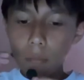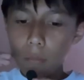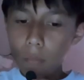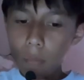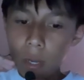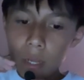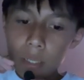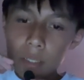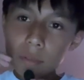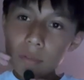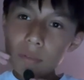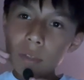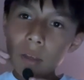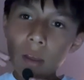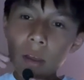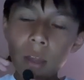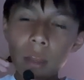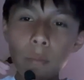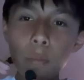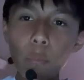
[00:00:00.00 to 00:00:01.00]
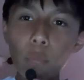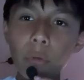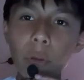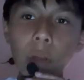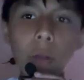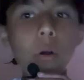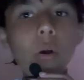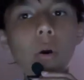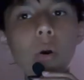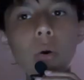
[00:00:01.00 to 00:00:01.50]
my time
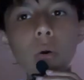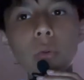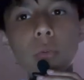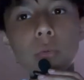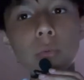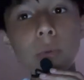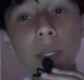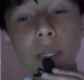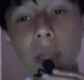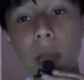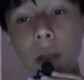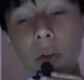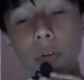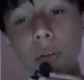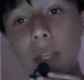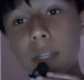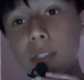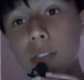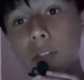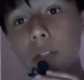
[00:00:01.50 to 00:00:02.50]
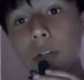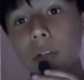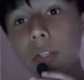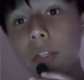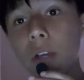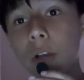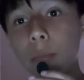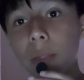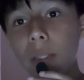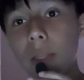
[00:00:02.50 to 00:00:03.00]
went all the way down and started
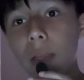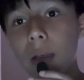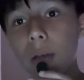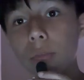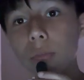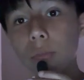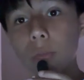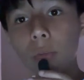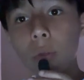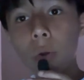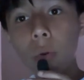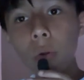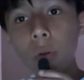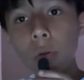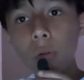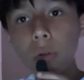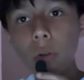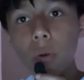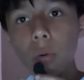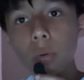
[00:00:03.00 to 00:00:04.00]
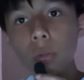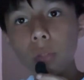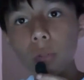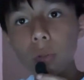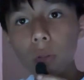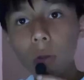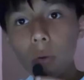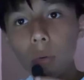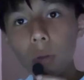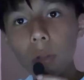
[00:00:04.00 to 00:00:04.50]
coming down lower.
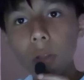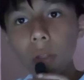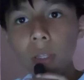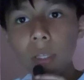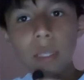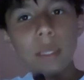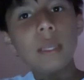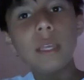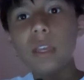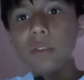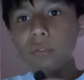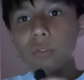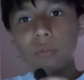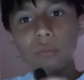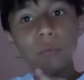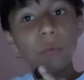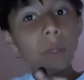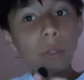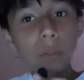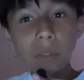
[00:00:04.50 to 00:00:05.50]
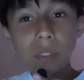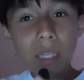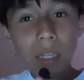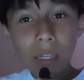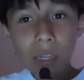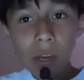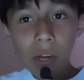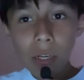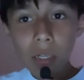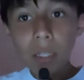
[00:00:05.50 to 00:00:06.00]
If it feels
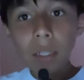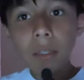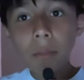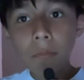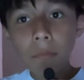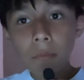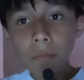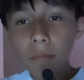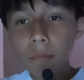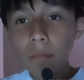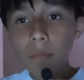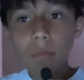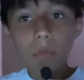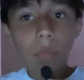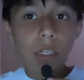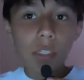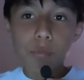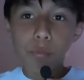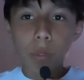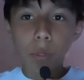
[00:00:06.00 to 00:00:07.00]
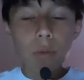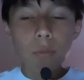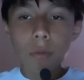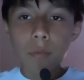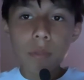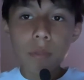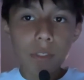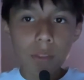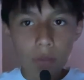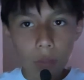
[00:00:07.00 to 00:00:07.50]
chaotic, then it's
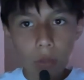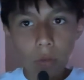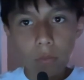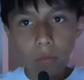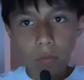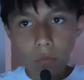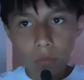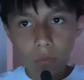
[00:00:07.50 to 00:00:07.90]
probably slow.